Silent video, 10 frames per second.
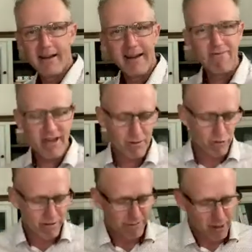And then
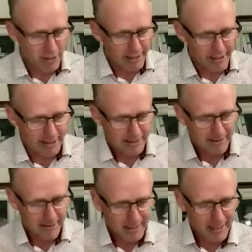we find
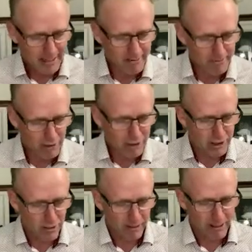in
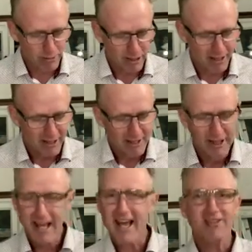verse 21,
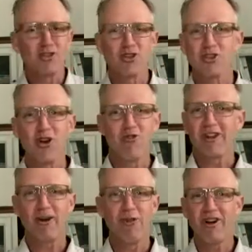and so
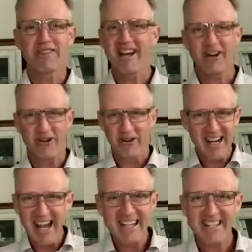there was a
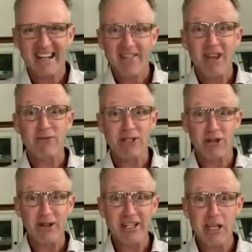
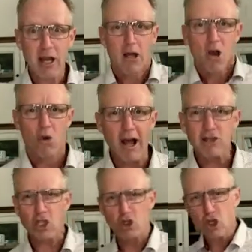creature,
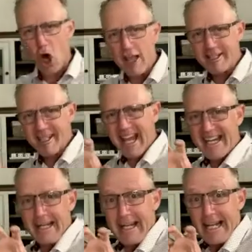right? So God
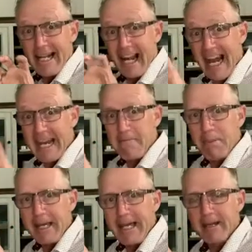said, let
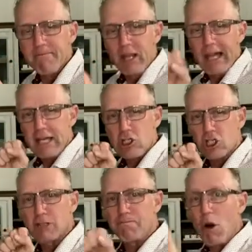it be. He
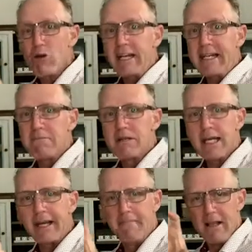spoke it into
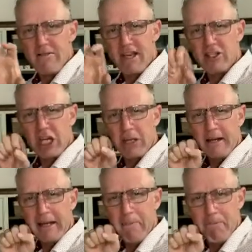being. There's going to
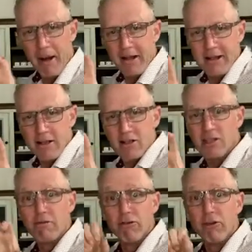be an
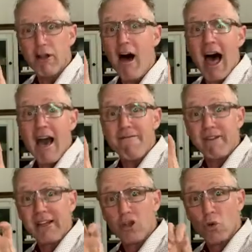abundance of
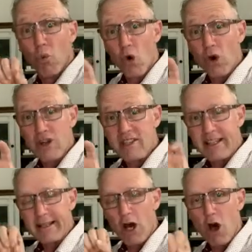life in the waters,
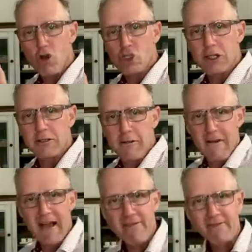in the
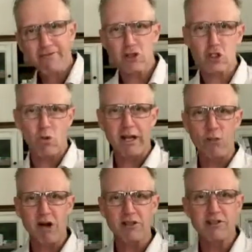oceans. And then verse
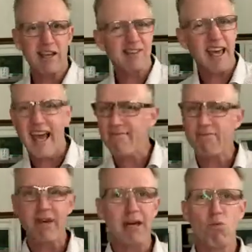21 says,
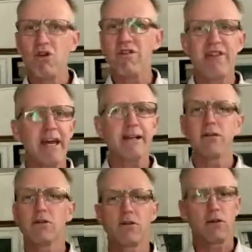and there were
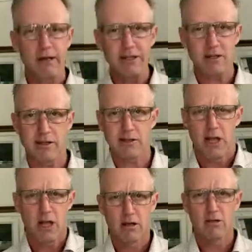then
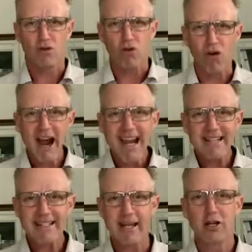creatures,
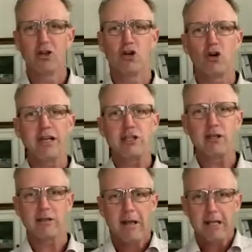great
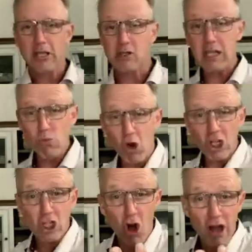creatures. You see,
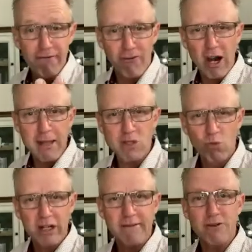what God frames
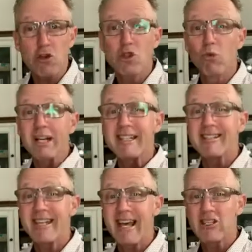and what he views and what he
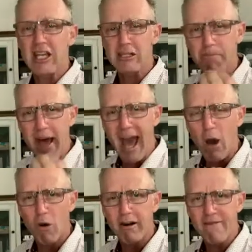says, there's
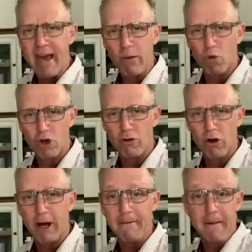power in that word,
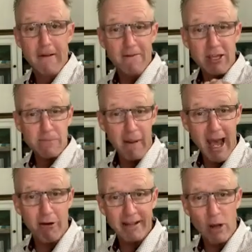right? There's
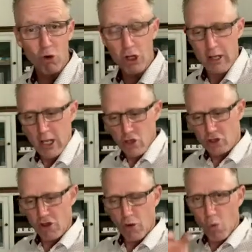power in that word.
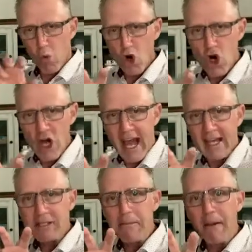So the word
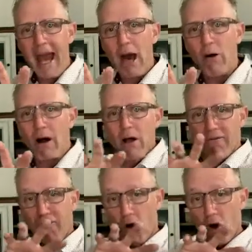has the power
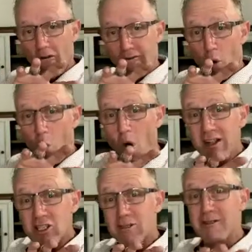for
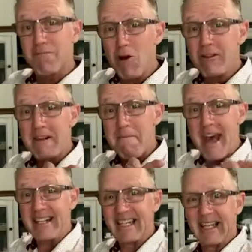what's spoken
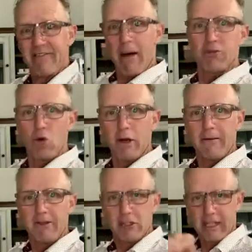about to live up to
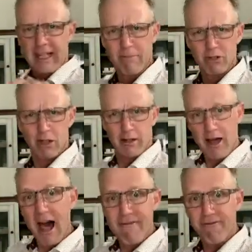it, to come to
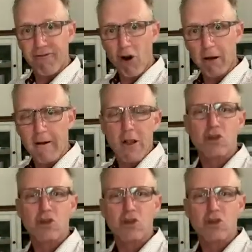life from it.